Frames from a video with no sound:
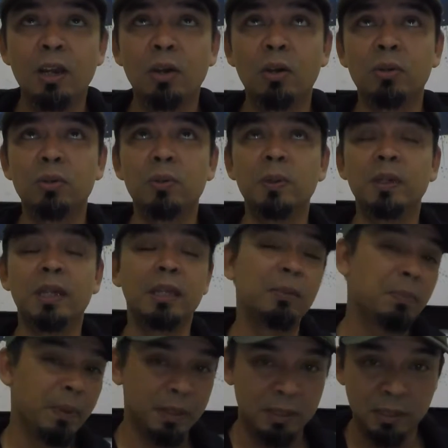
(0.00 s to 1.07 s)
or doing any
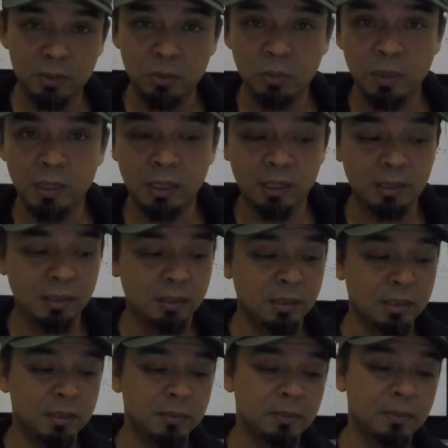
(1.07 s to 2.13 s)
putty to make it
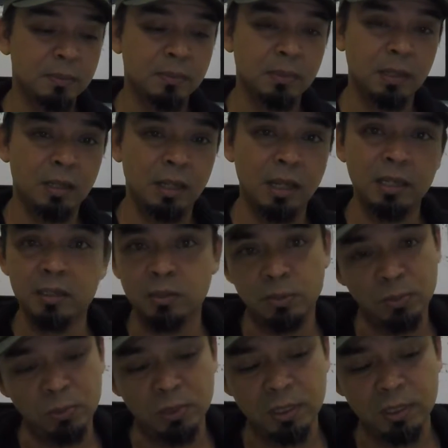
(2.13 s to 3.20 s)
any
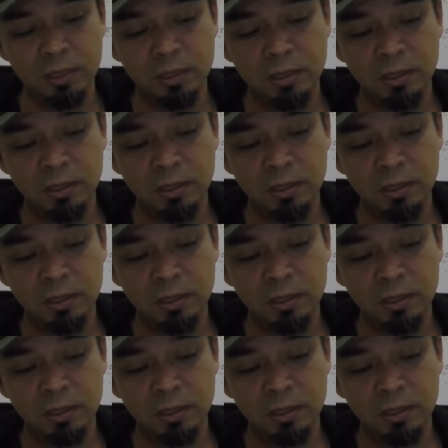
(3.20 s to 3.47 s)
smoother.